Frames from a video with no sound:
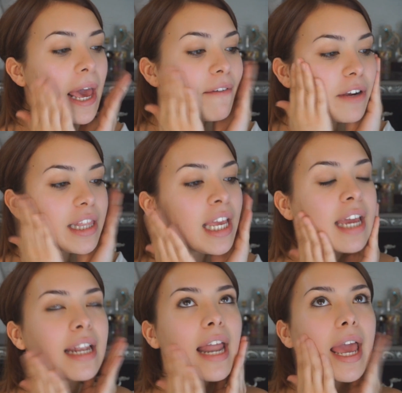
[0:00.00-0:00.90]

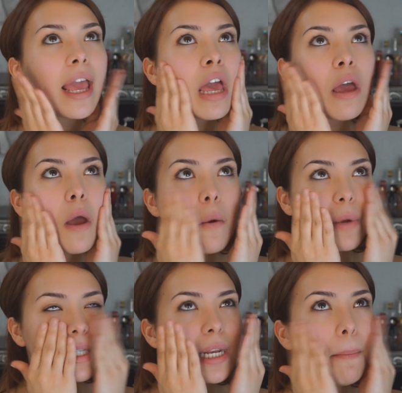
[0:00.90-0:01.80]
everything, and I
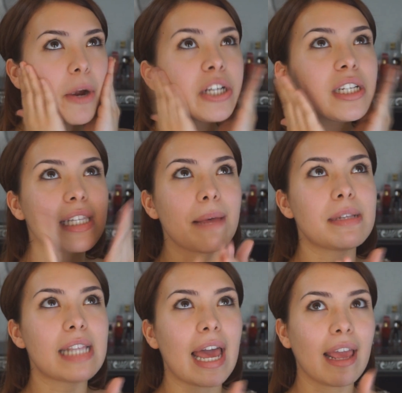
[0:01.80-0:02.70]
recently purchased
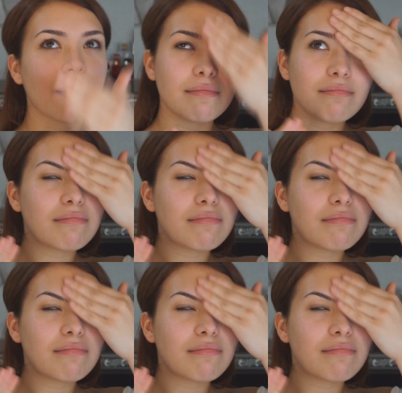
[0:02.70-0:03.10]
them like